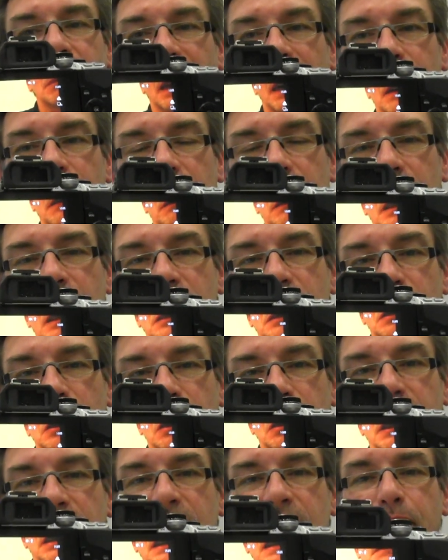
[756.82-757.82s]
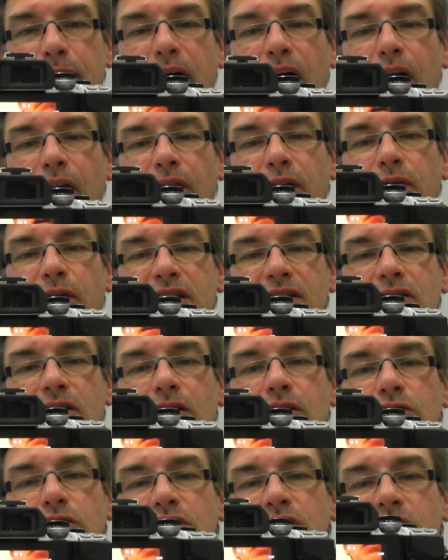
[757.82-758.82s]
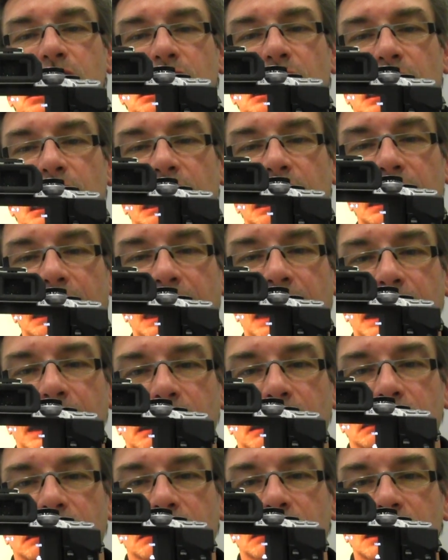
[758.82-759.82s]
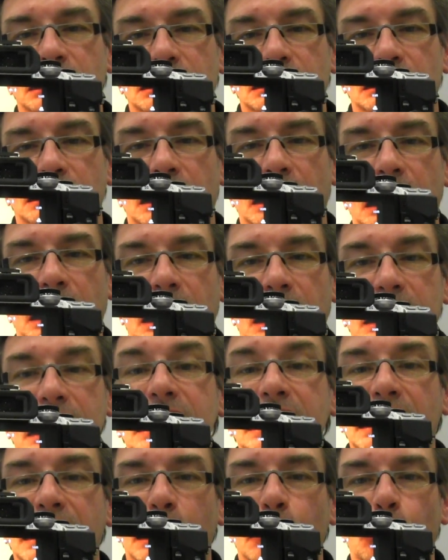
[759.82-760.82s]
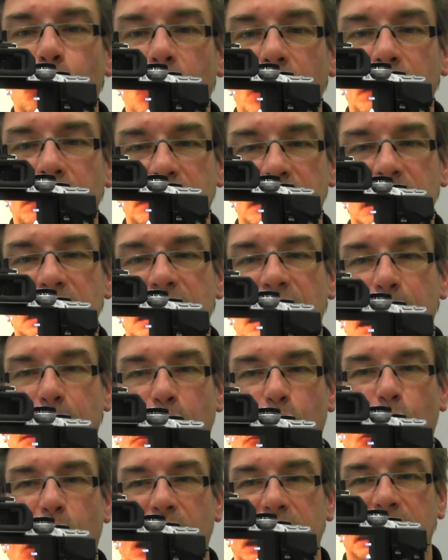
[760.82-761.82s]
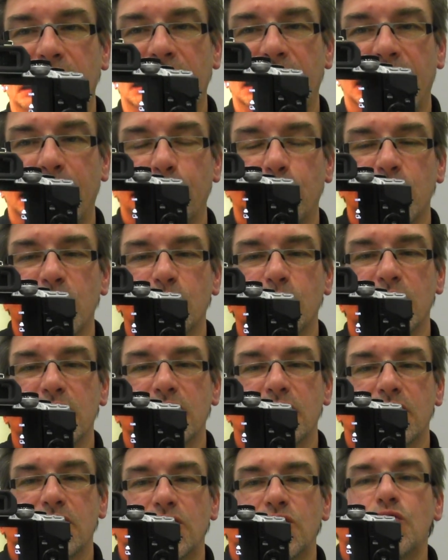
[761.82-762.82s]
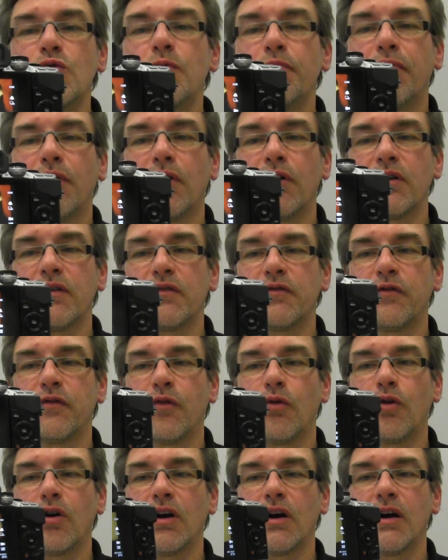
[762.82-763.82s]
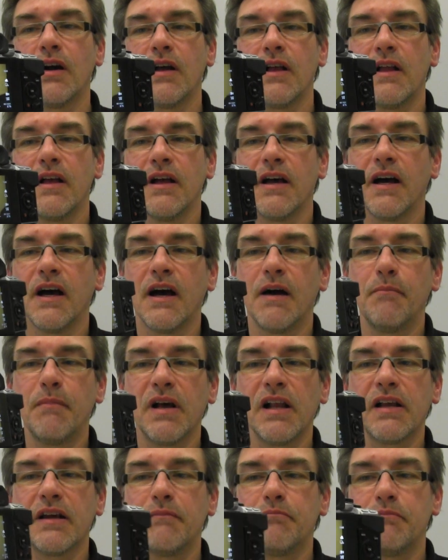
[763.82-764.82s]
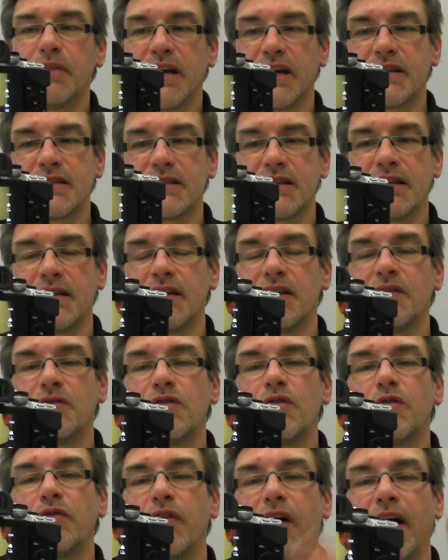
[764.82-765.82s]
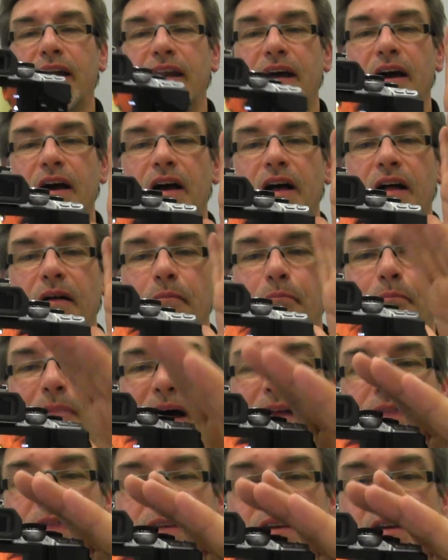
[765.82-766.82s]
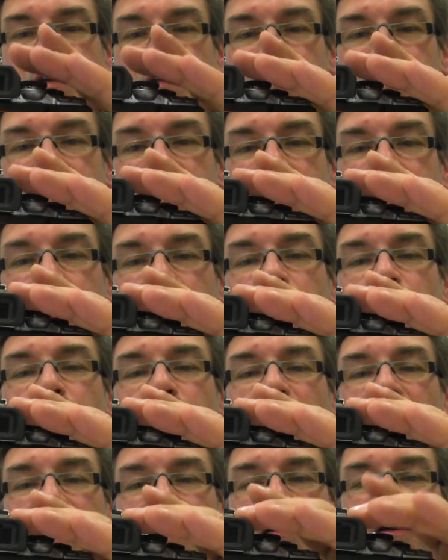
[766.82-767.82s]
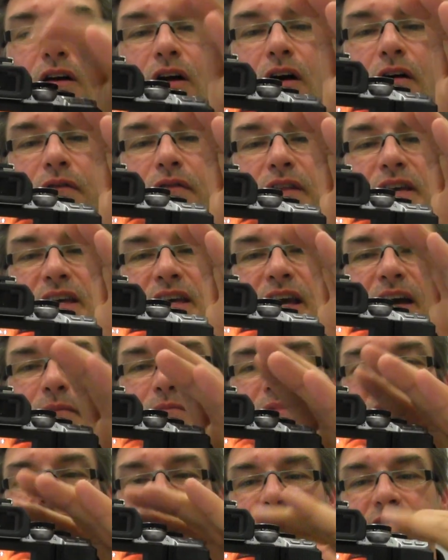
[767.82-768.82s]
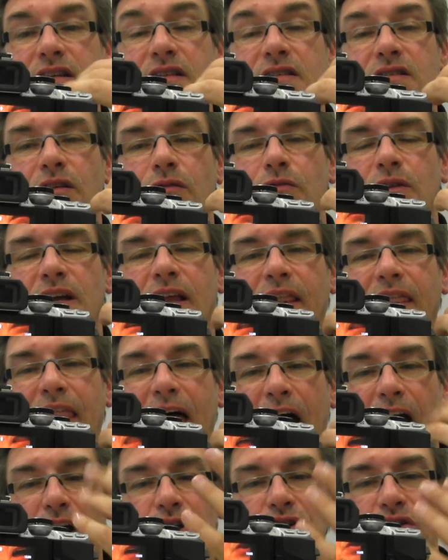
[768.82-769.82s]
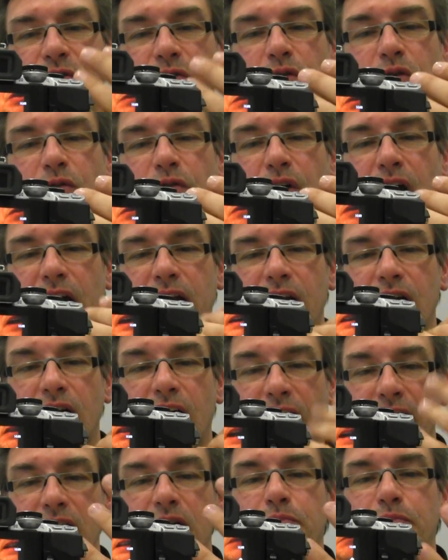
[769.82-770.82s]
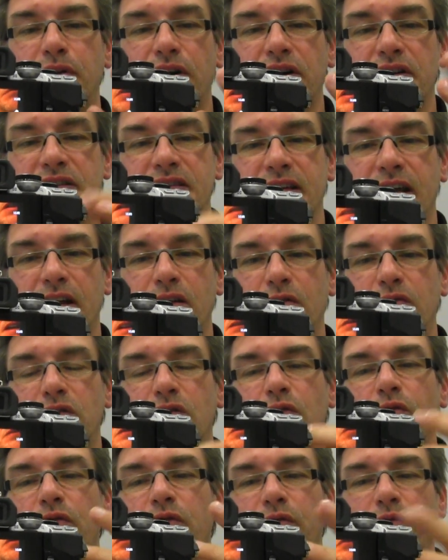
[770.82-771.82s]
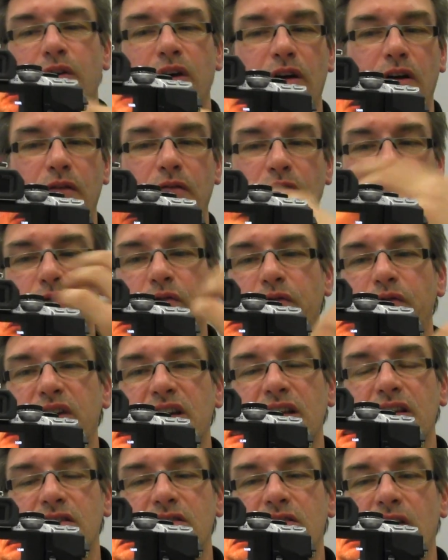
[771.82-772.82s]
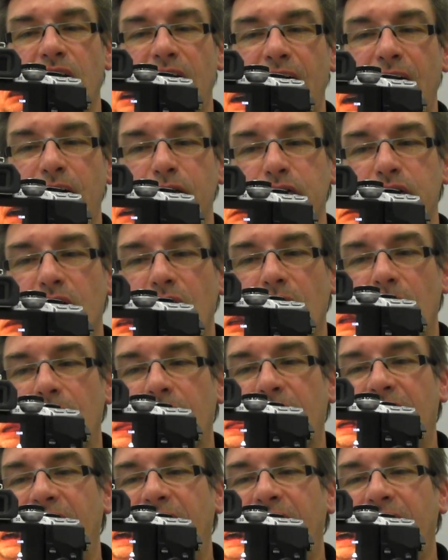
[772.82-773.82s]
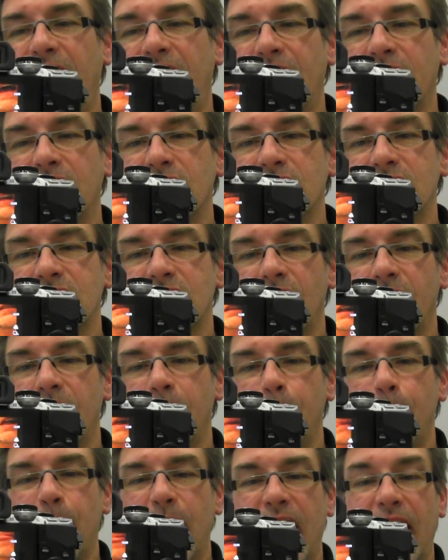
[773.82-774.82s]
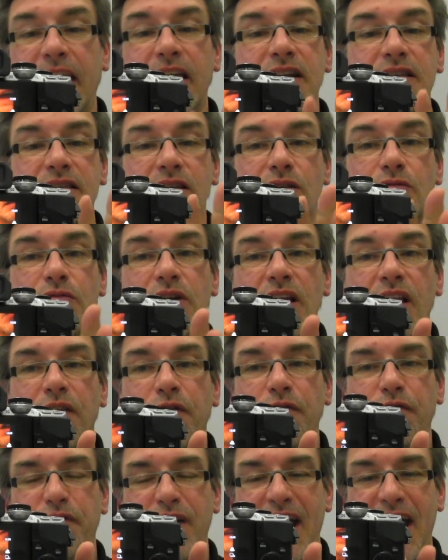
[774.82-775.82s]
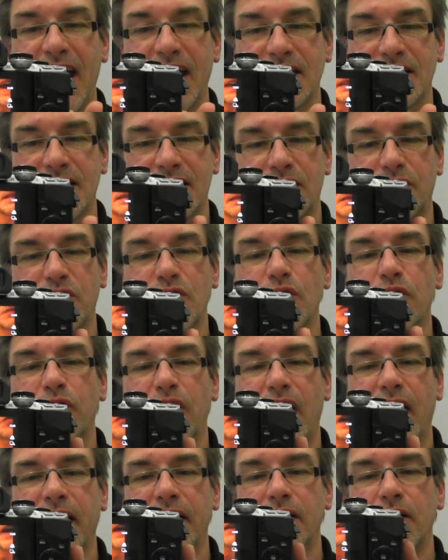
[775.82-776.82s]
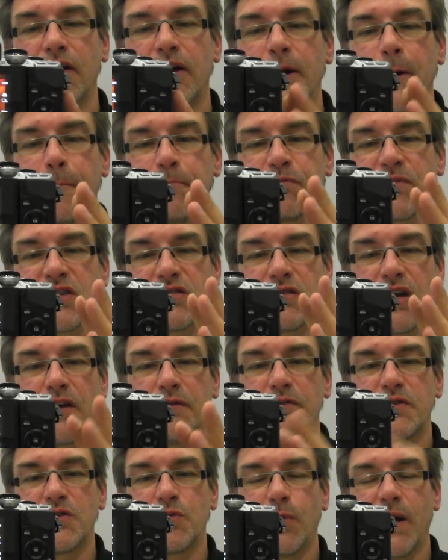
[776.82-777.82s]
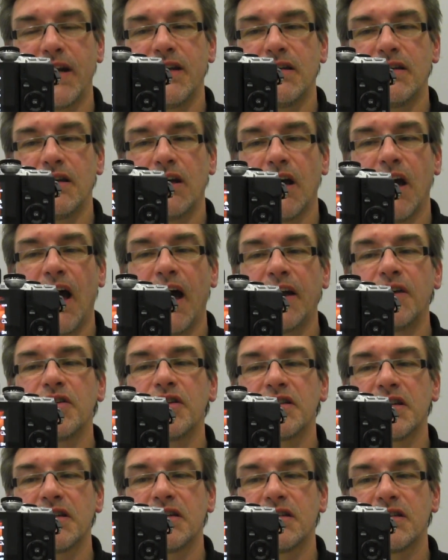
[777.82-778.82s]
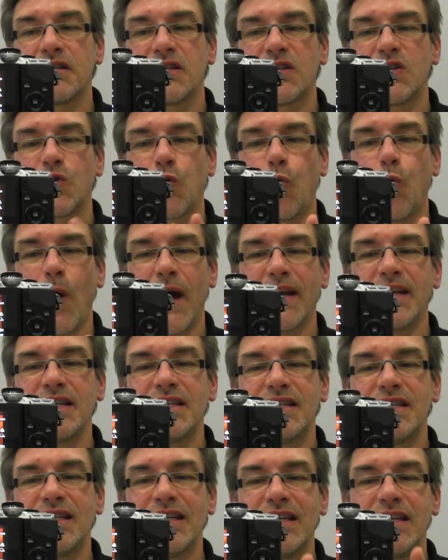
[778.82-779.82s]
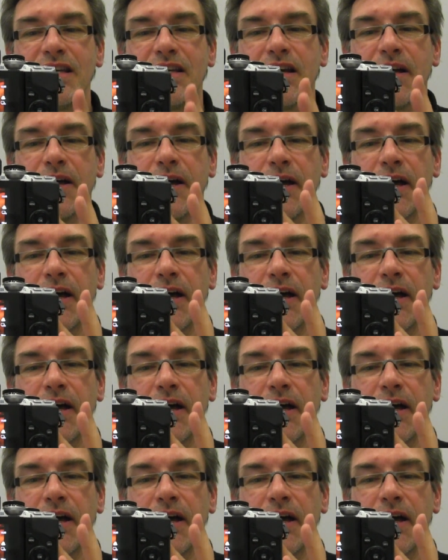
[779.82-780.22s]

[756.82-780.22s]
level, talking about the resolution, like the EM1. The EM1 comes with 2.4 million pixel in the viewfinder, but the viewfinder of the EM10 is a real large viewfinder, 100% view field you have, and it's a real fast viewfinder. So you have 120